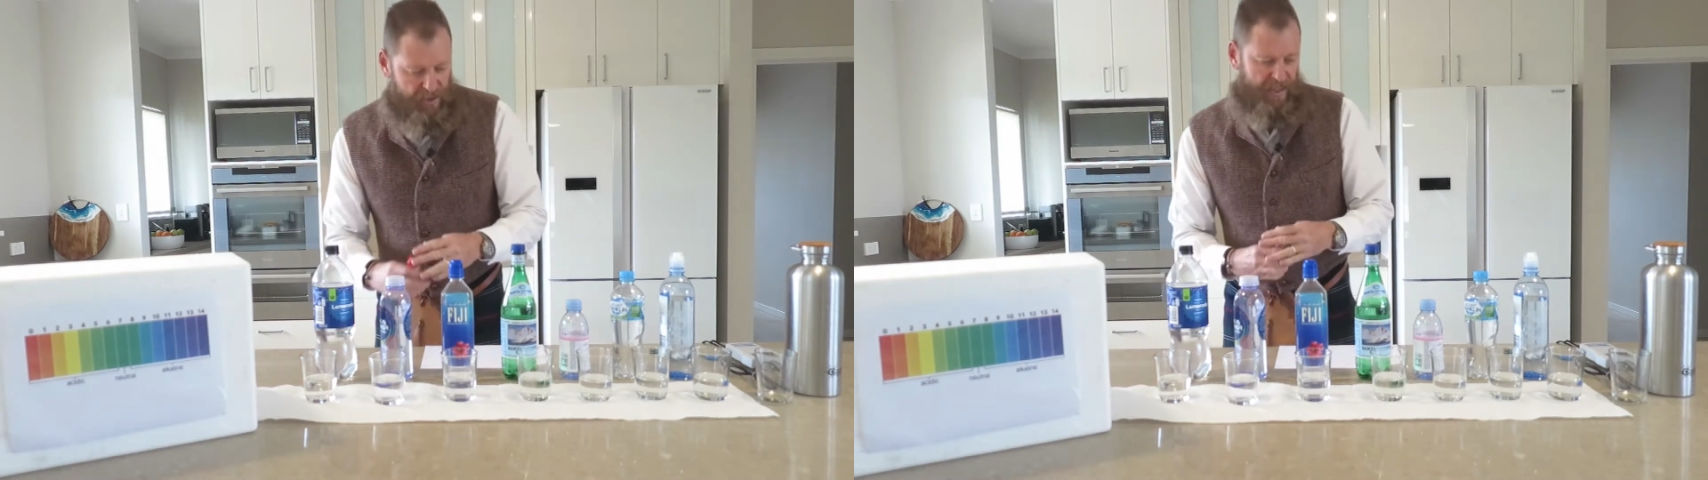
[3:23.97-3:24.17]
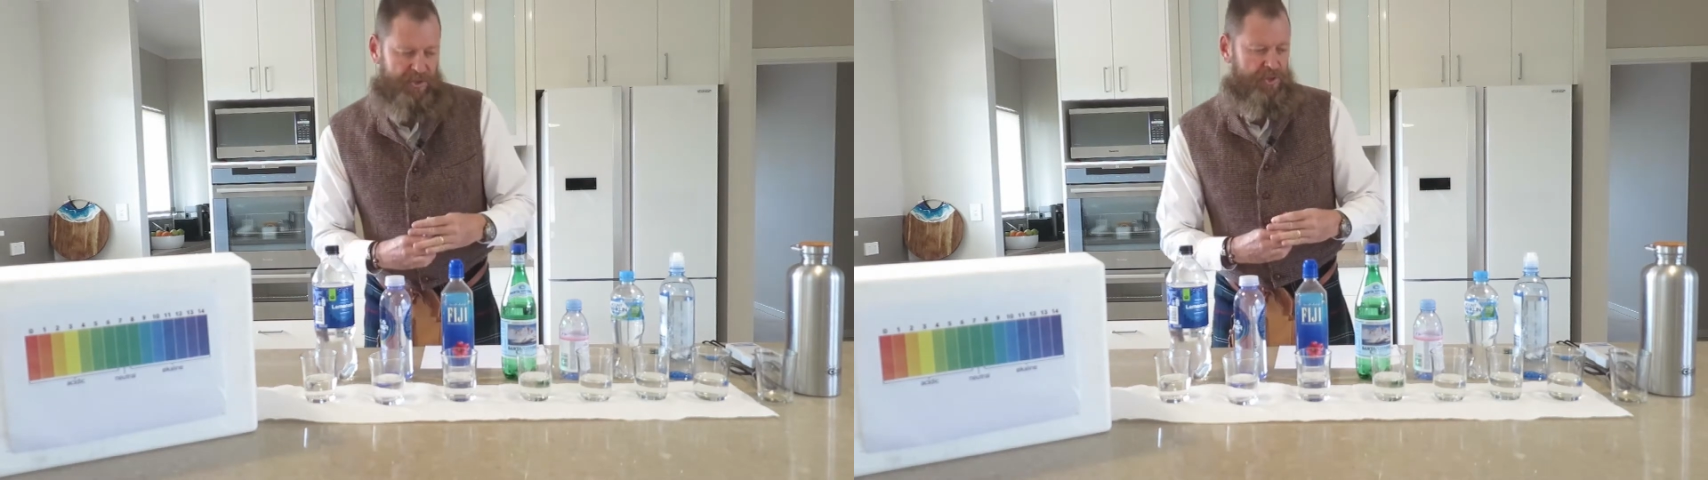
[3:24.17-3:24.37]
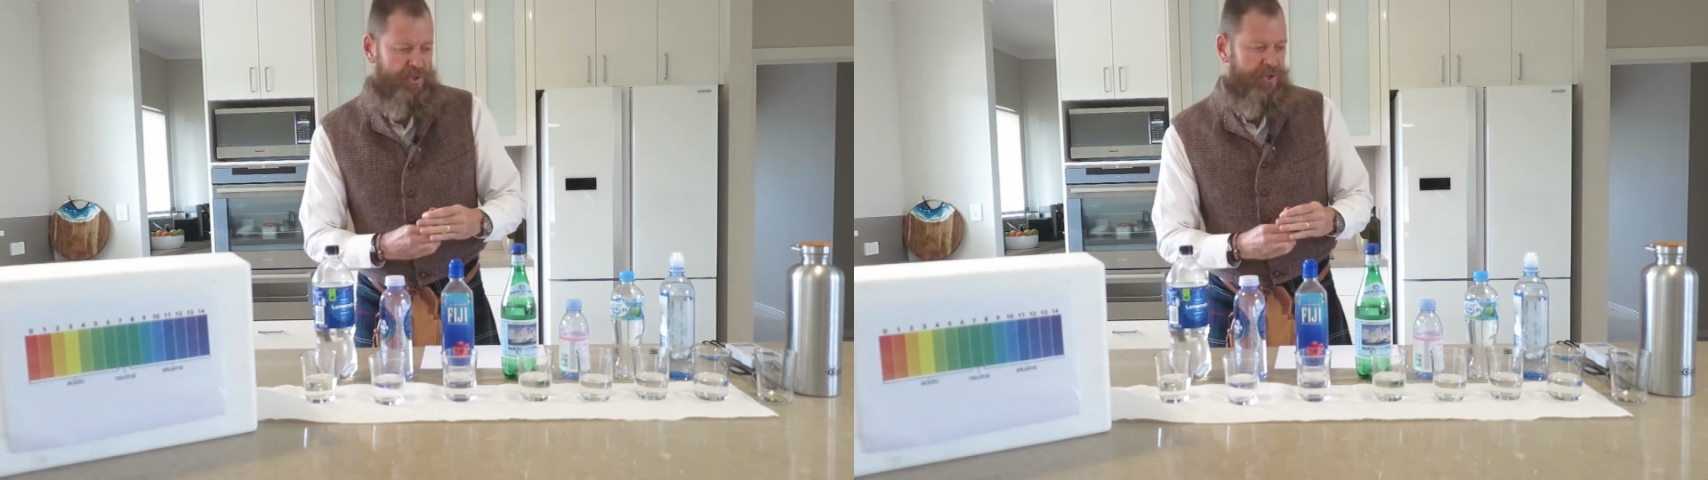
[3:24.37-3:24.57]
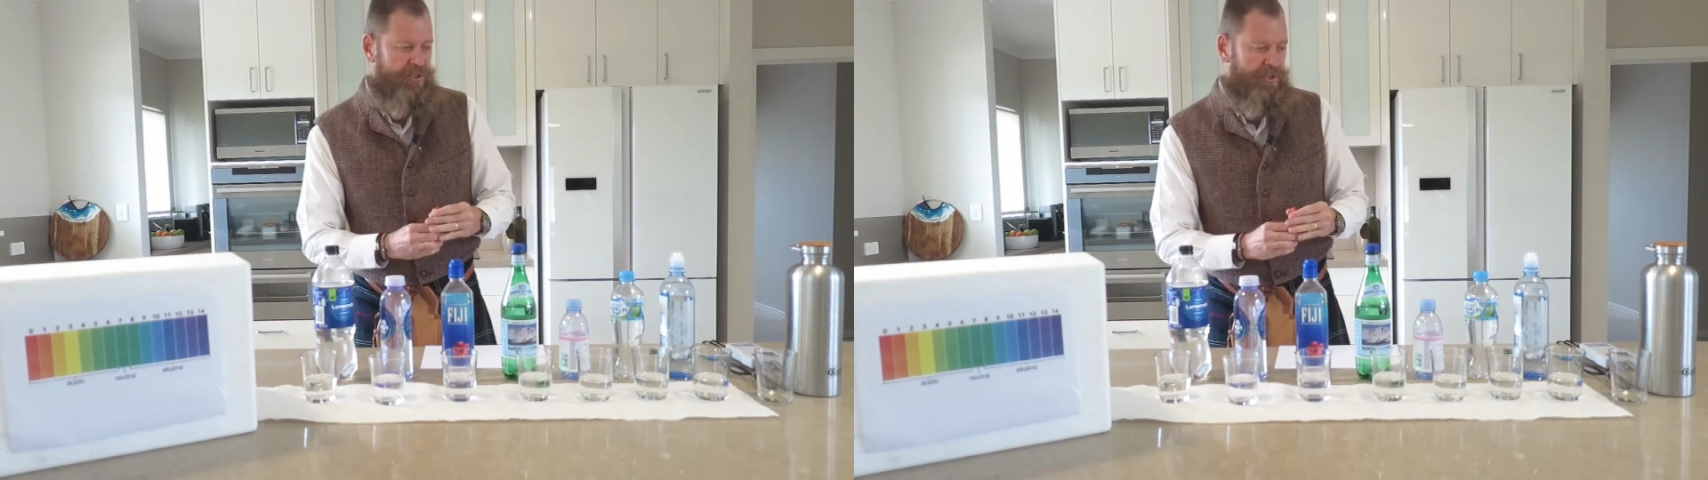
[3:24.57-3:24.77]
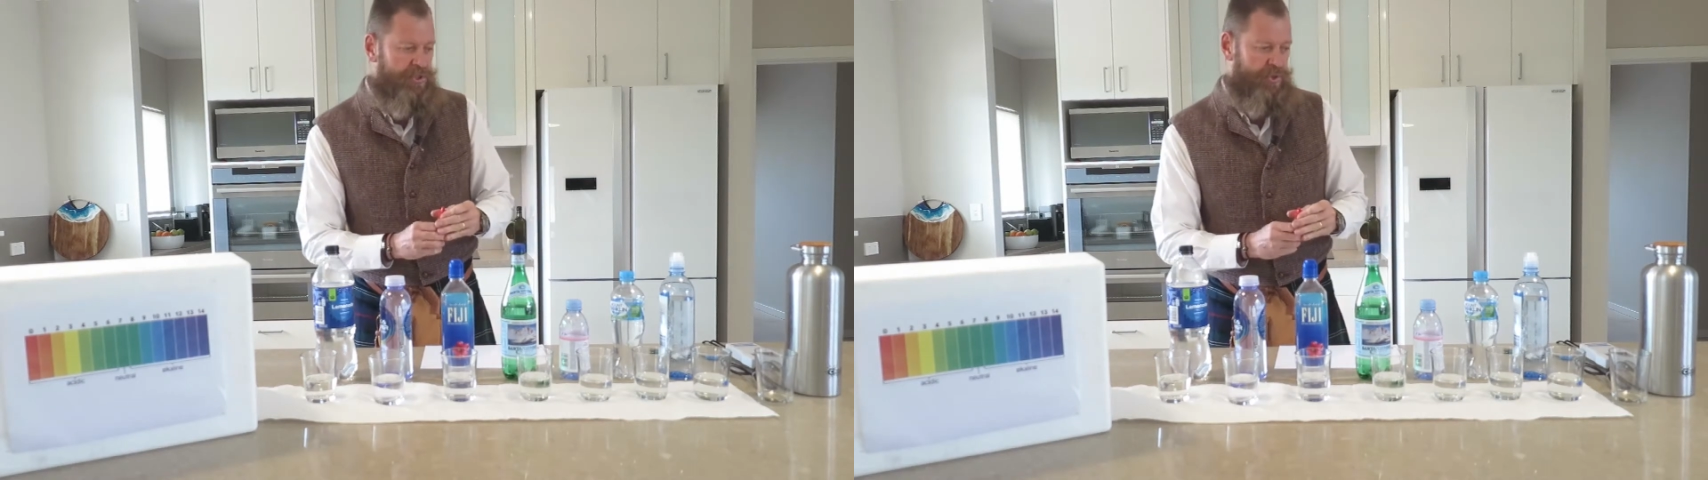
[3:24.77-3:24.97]

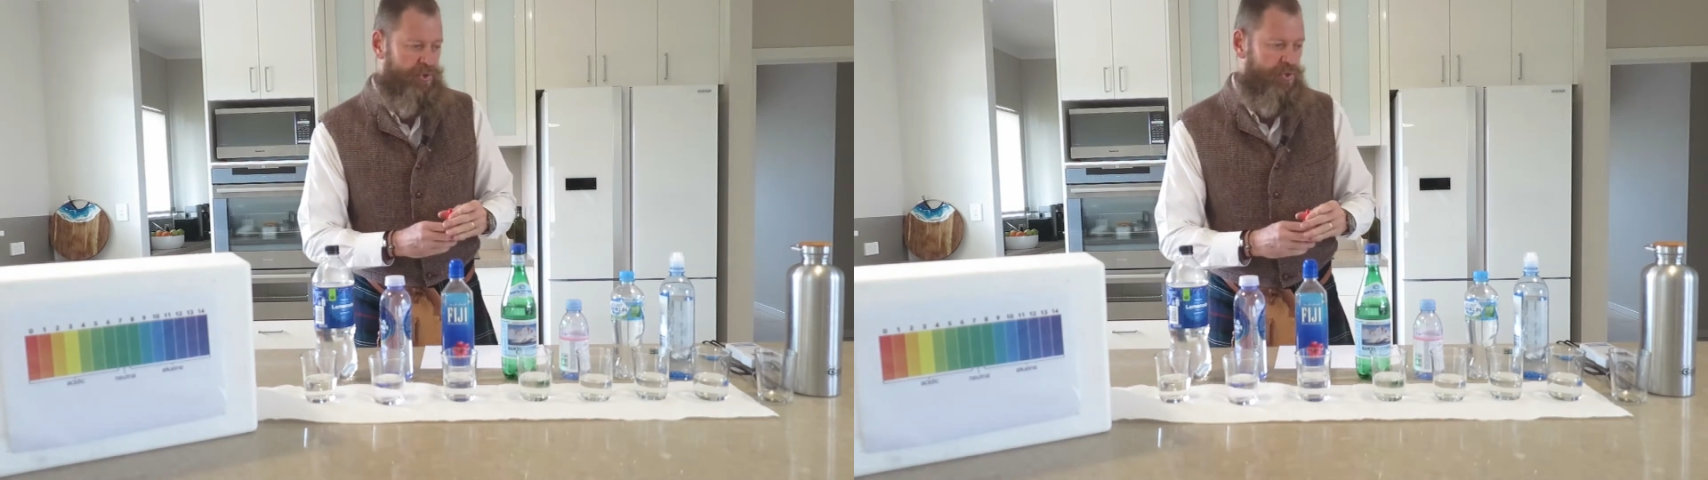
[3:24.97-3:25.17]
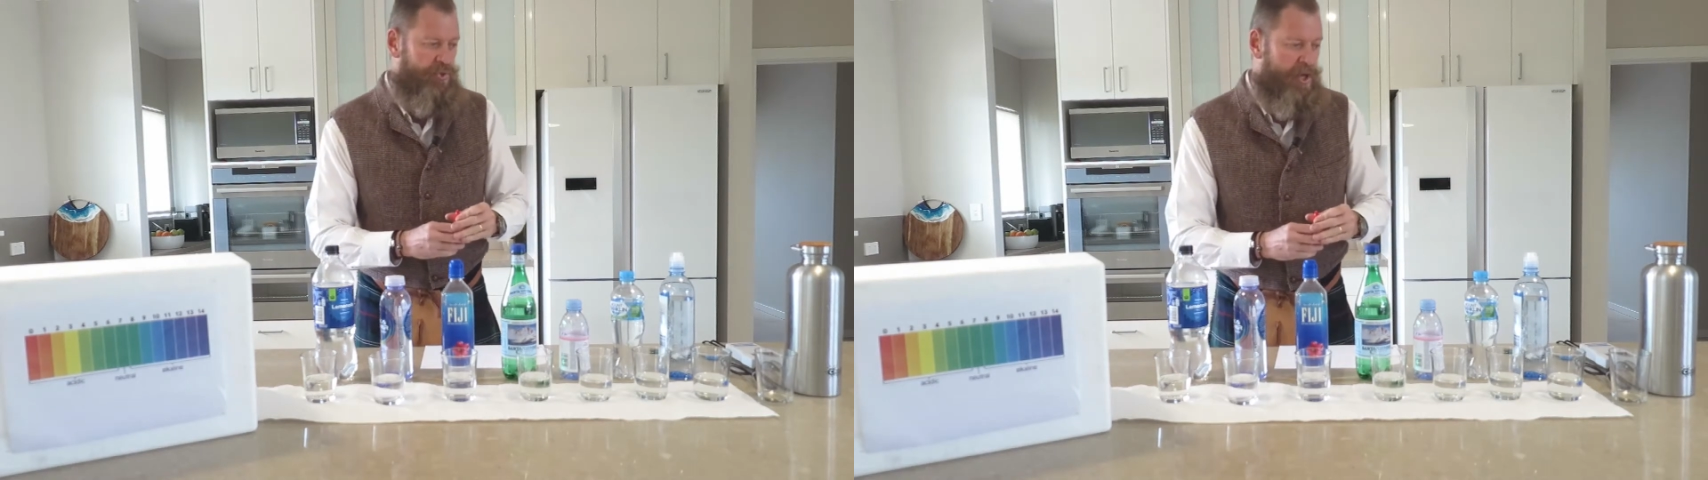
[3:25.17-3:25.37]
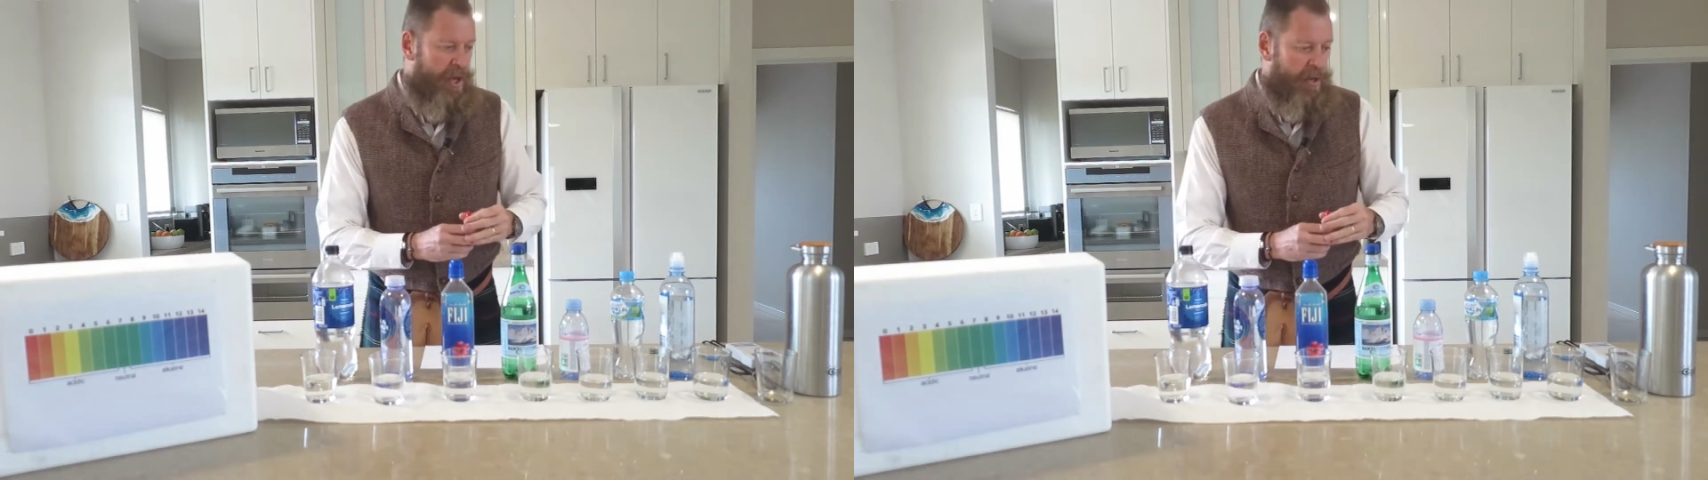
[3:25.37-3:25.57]
introducing to you